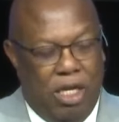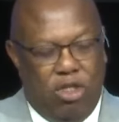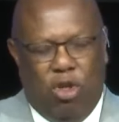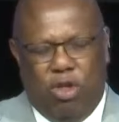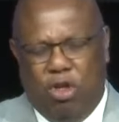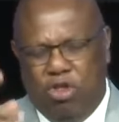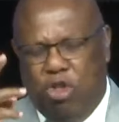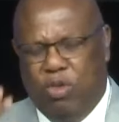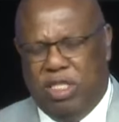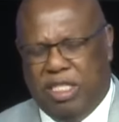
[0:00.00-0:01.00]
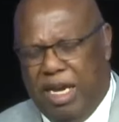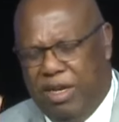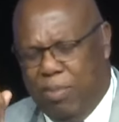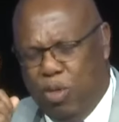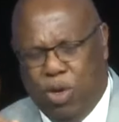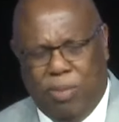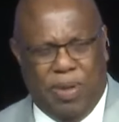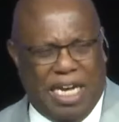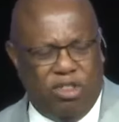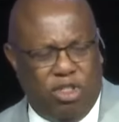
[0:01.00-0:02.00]
So those who would say, number one,
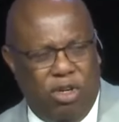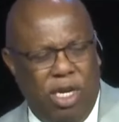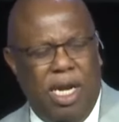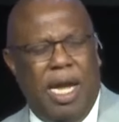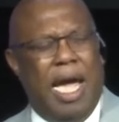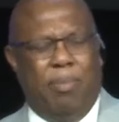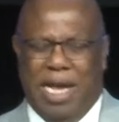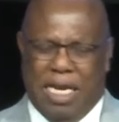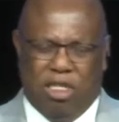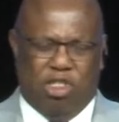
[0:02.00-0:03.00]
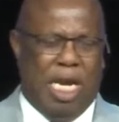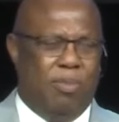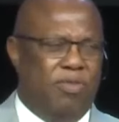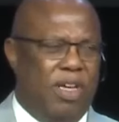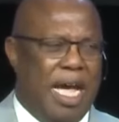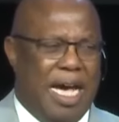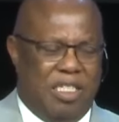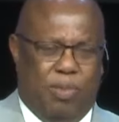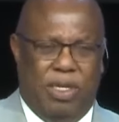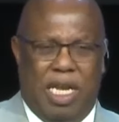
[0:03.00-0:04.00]
Pastor, I'm not ashamed of the
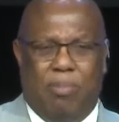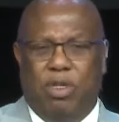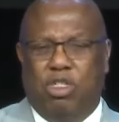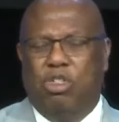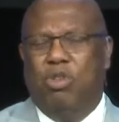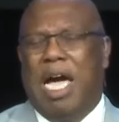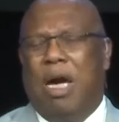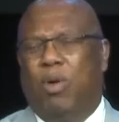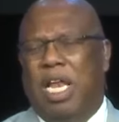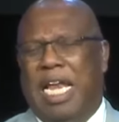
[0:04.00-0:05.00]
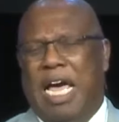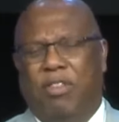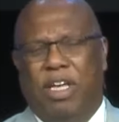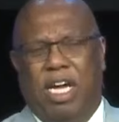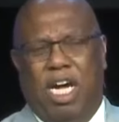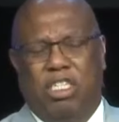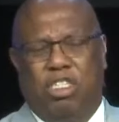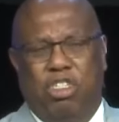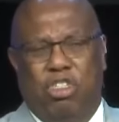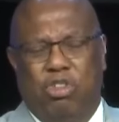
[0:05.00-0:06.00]
gospel. Number two, I will allow the God
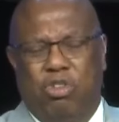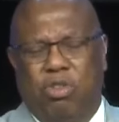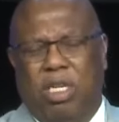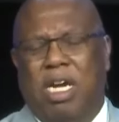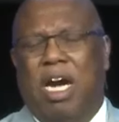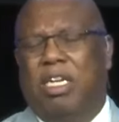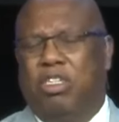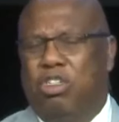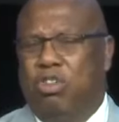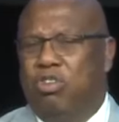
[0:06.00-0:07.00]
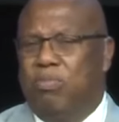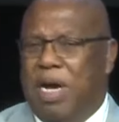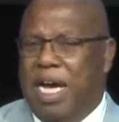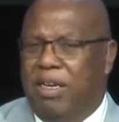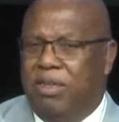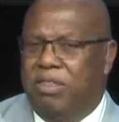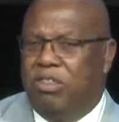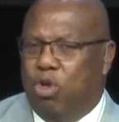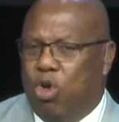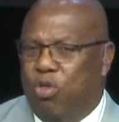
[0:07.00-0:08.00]
to use my
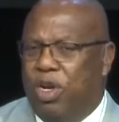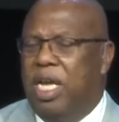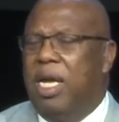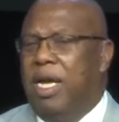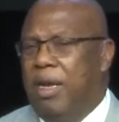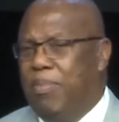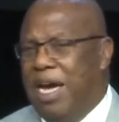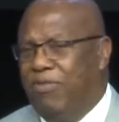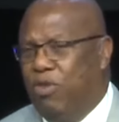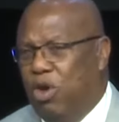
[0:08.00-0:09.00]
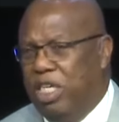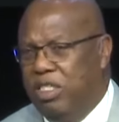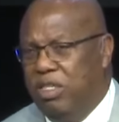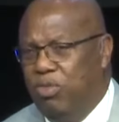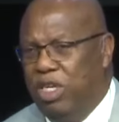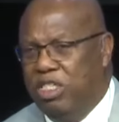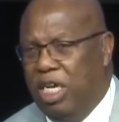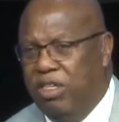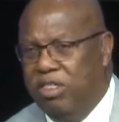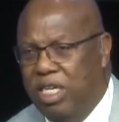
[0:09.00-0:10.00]
story and my voice to reach
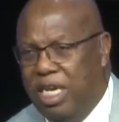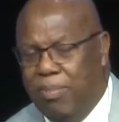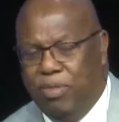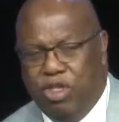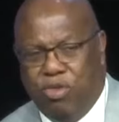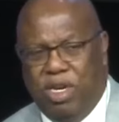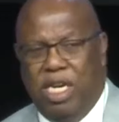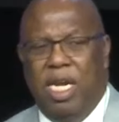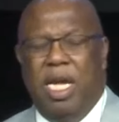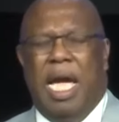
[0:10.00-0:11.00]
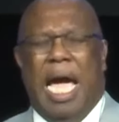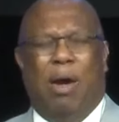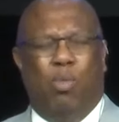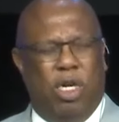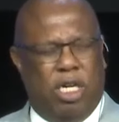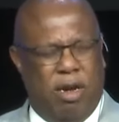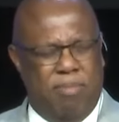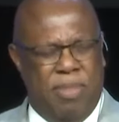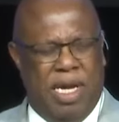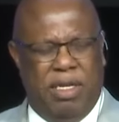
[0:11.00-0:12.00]
others. And number three, I will
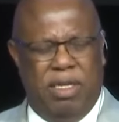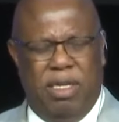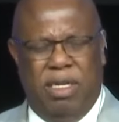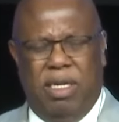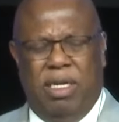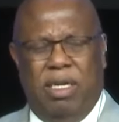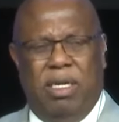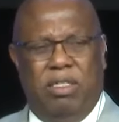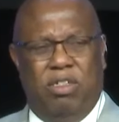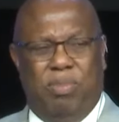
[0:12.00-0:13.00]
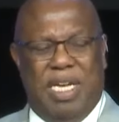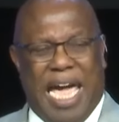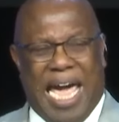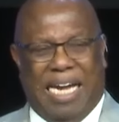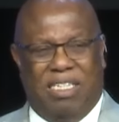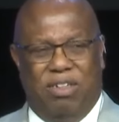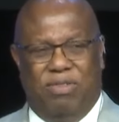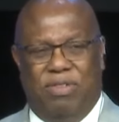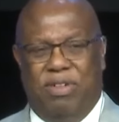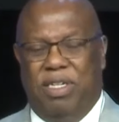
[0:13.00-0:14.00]
commit to be active
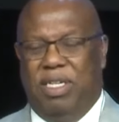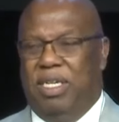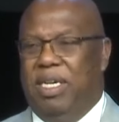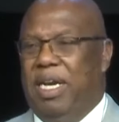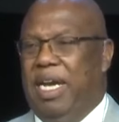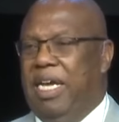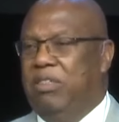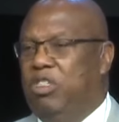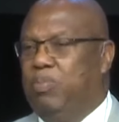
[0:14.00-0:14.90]
and